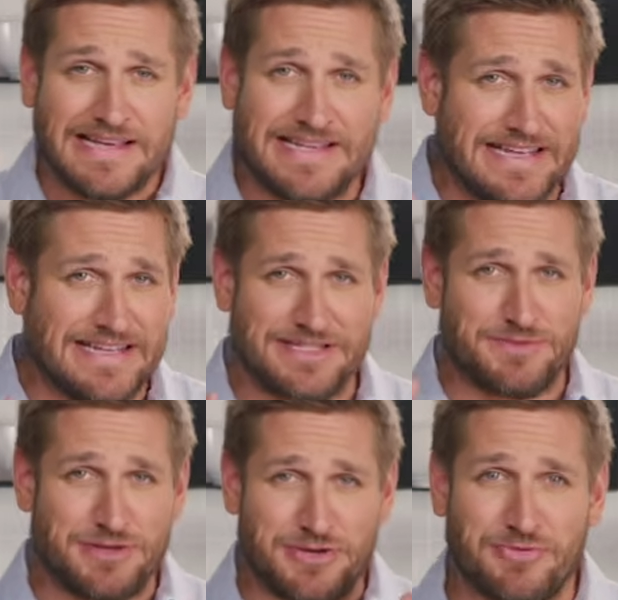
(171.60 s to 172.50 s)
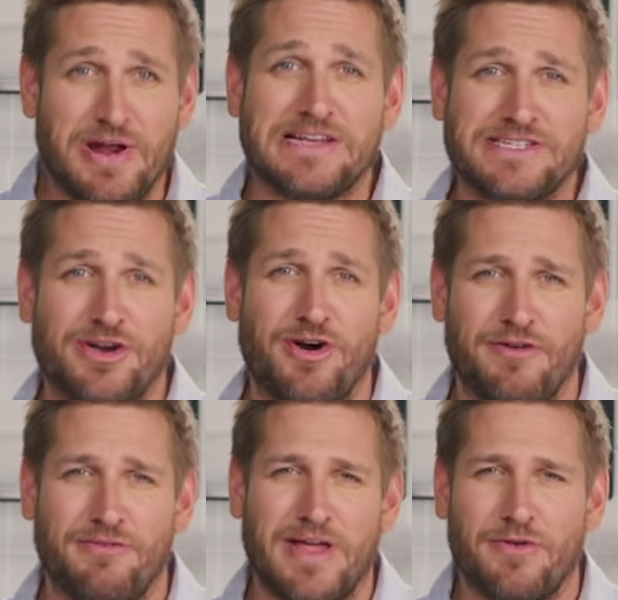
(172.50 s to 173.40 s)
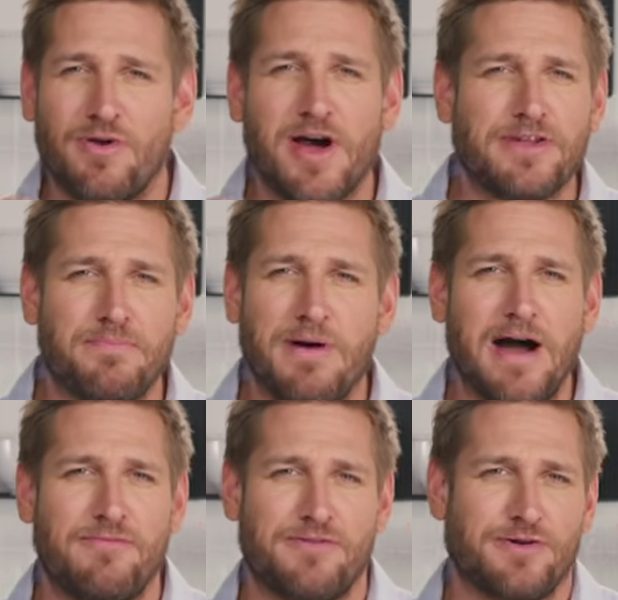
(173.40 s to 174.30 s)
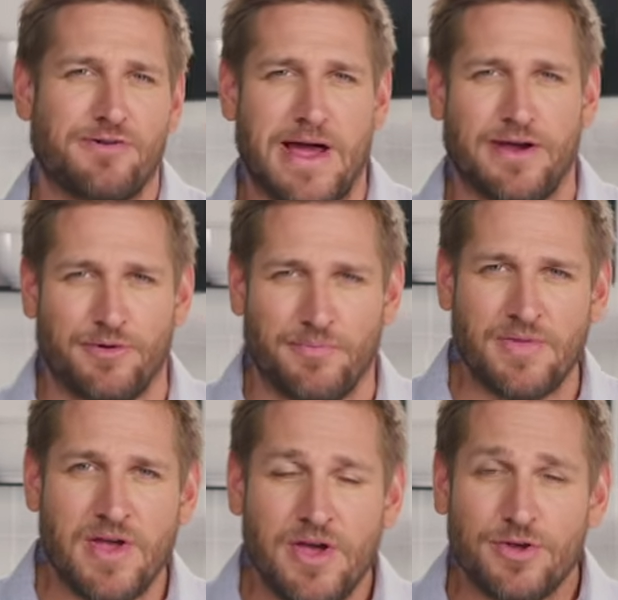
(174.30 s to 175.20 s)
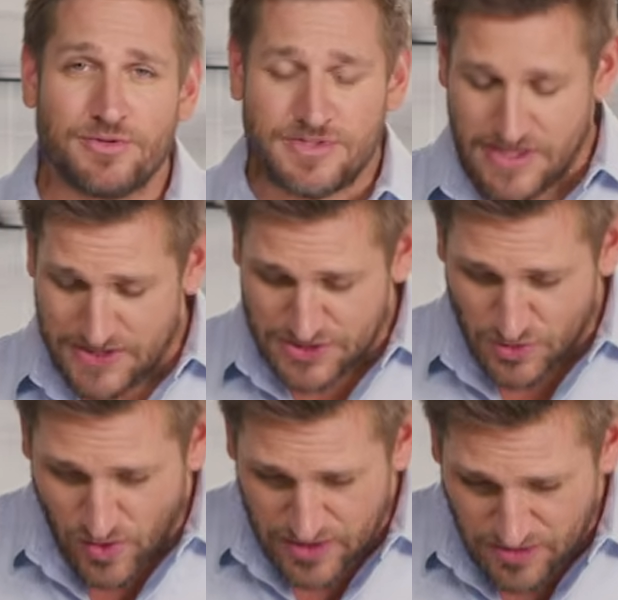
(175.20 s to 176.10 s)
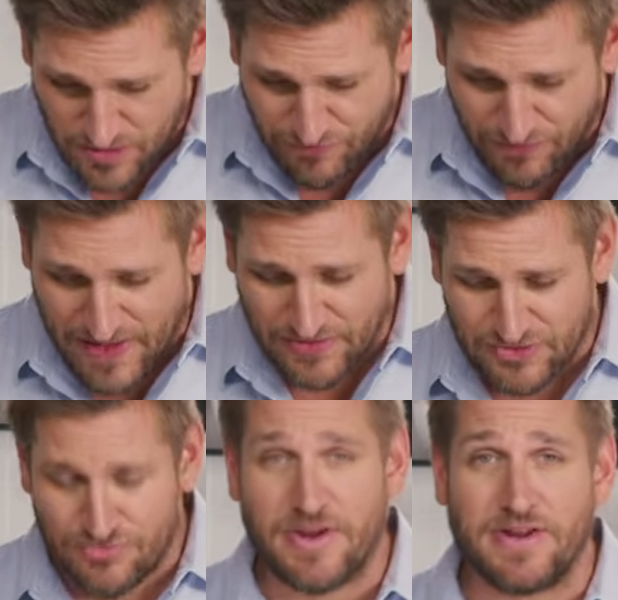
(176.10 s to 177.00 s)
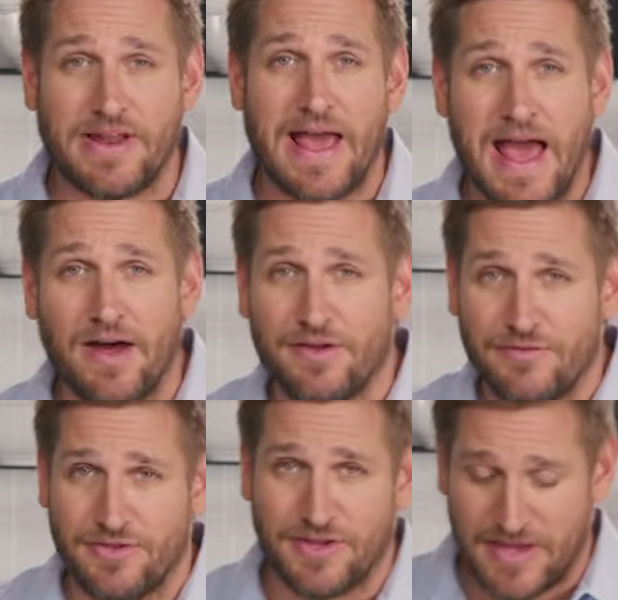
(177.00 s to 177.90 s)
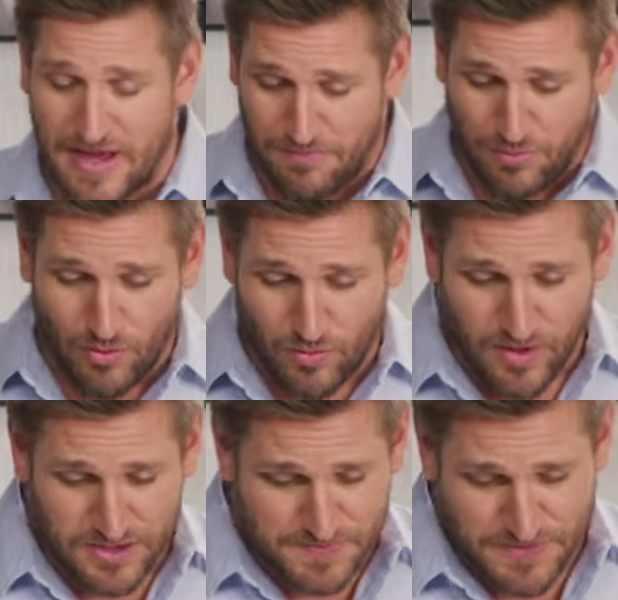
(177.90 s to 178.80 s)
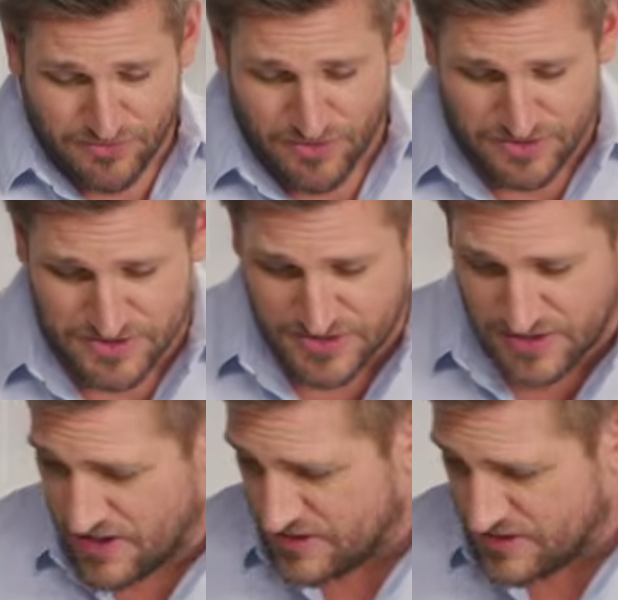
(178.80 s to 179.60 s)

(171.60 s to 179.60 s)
You need it to be crazy hot for that rind to puff and crackle. You'll see there's quite a lot of fat that's rendered out of the pork while it's been roasting.